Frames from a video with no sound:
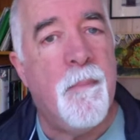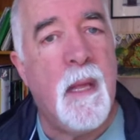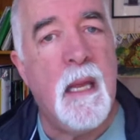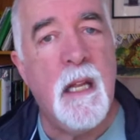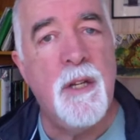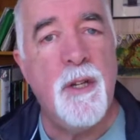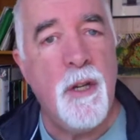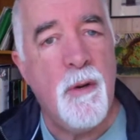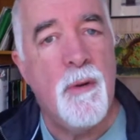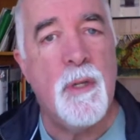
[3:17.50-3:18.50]
it is
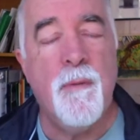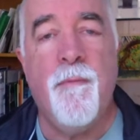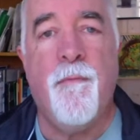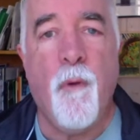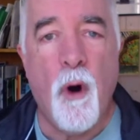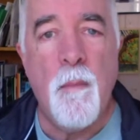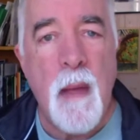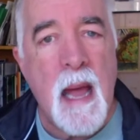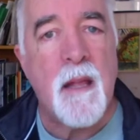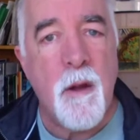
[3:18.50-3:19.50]
used to
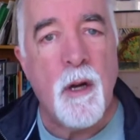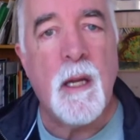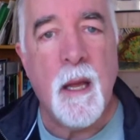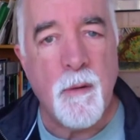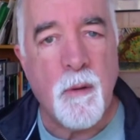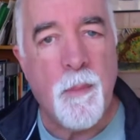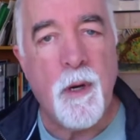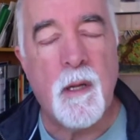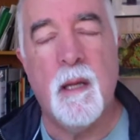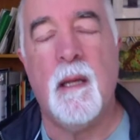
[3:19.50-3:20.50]
format your Kindle
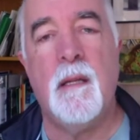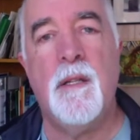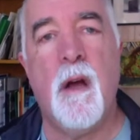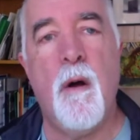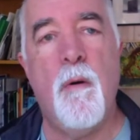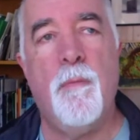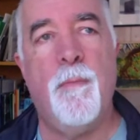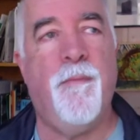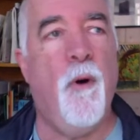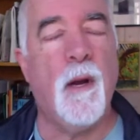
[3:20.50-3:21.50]
book. So
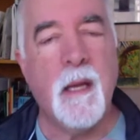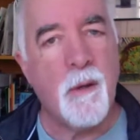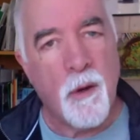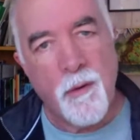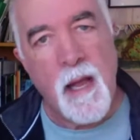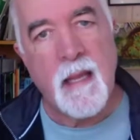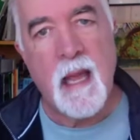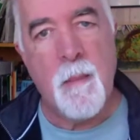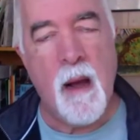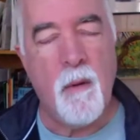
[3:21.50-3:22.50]
before Kindle Create
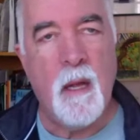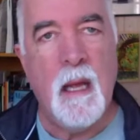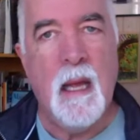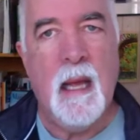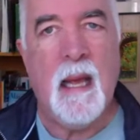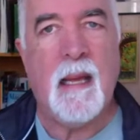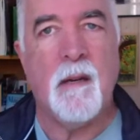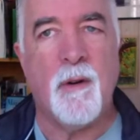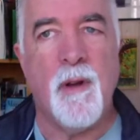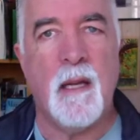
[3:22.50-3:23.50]
came out, and
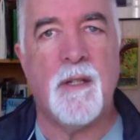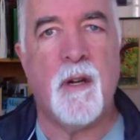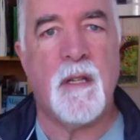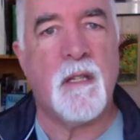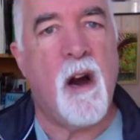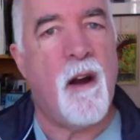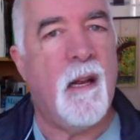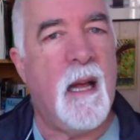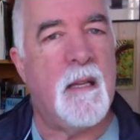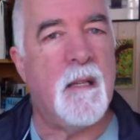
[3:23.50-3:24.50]
Kindle Create sort of started
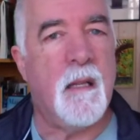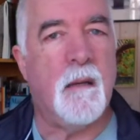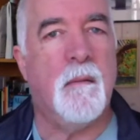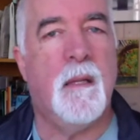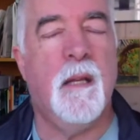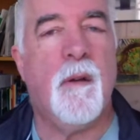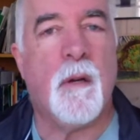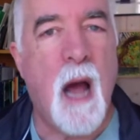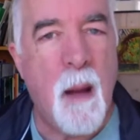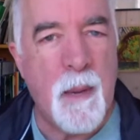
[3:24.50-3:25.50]
as the Kindle
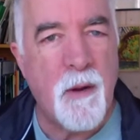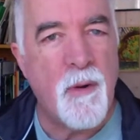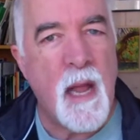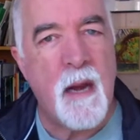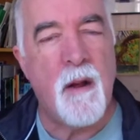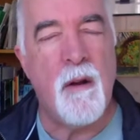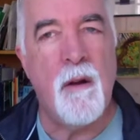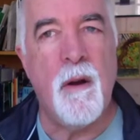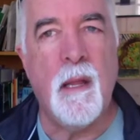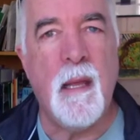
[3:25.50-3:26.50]
Comic
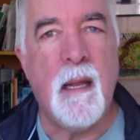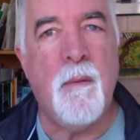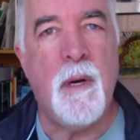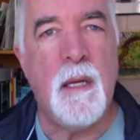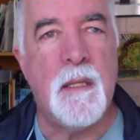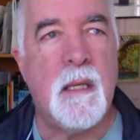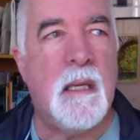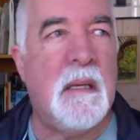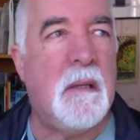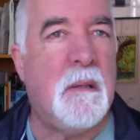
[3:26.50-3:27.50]
Creator, and then it was the
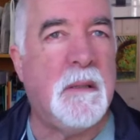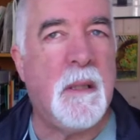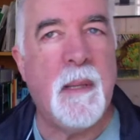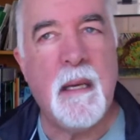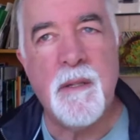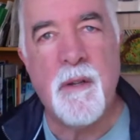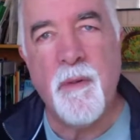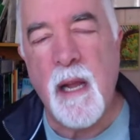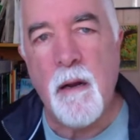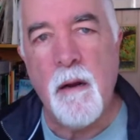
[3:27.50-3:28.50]
Kindle something else
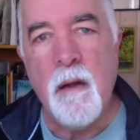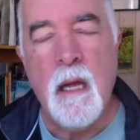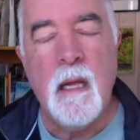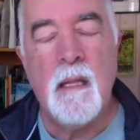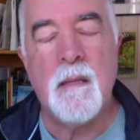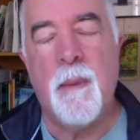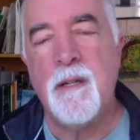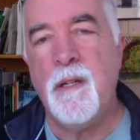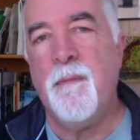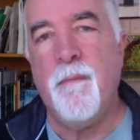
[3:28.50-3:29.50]
creator. There's a bunch
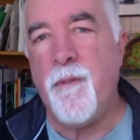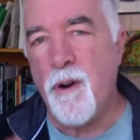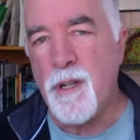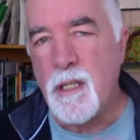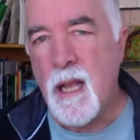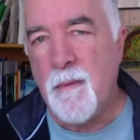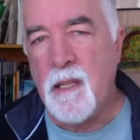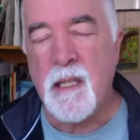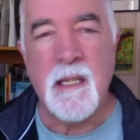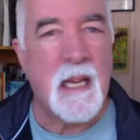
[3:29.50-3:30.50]
of different versions of it.
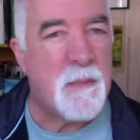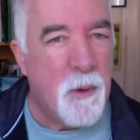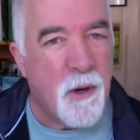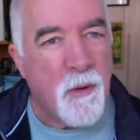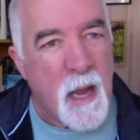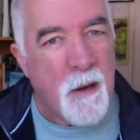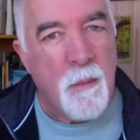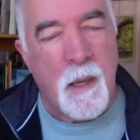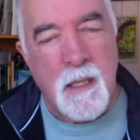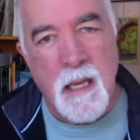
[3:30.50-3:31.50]
There's a textbook creator,
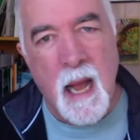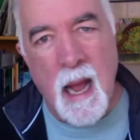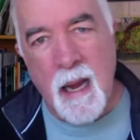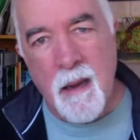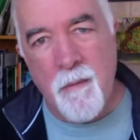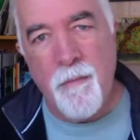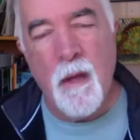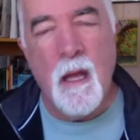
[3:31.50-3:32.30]
but it's kind of,